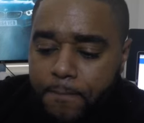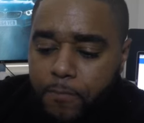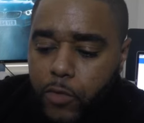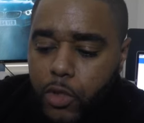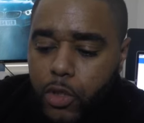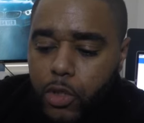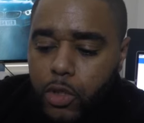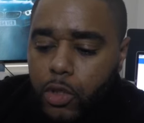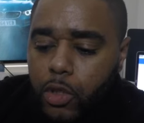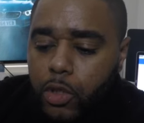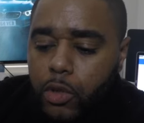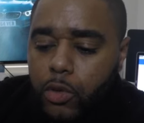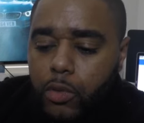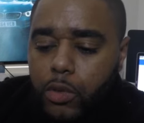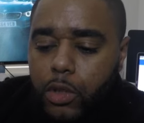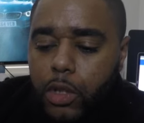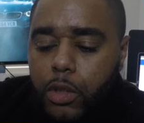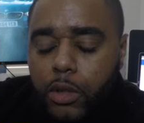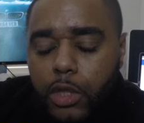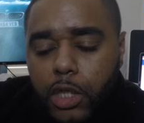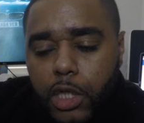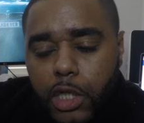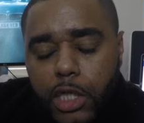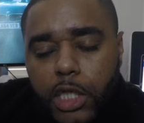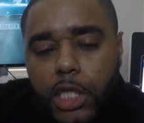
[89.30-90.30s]
you know, I'm
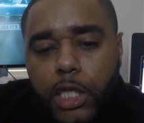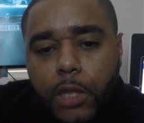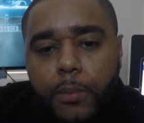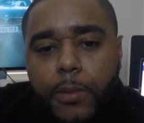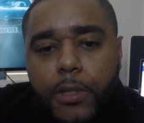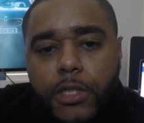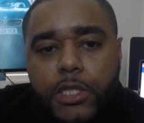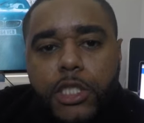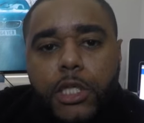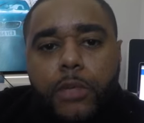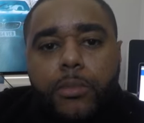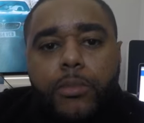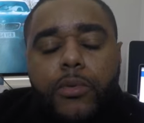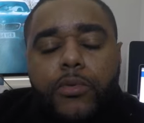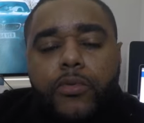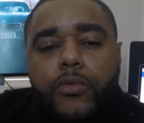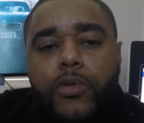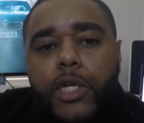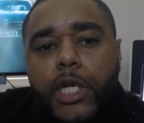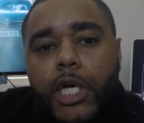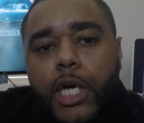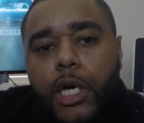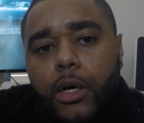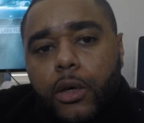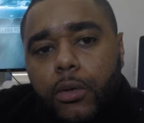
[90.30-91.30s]
going to keep it simple
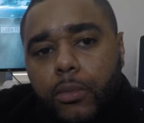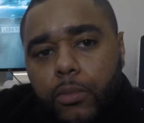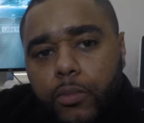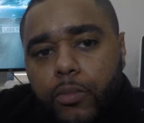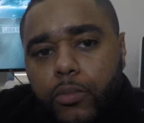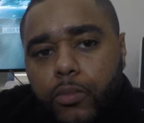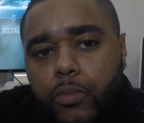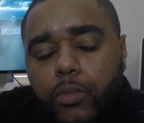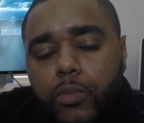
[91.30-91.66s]
for now.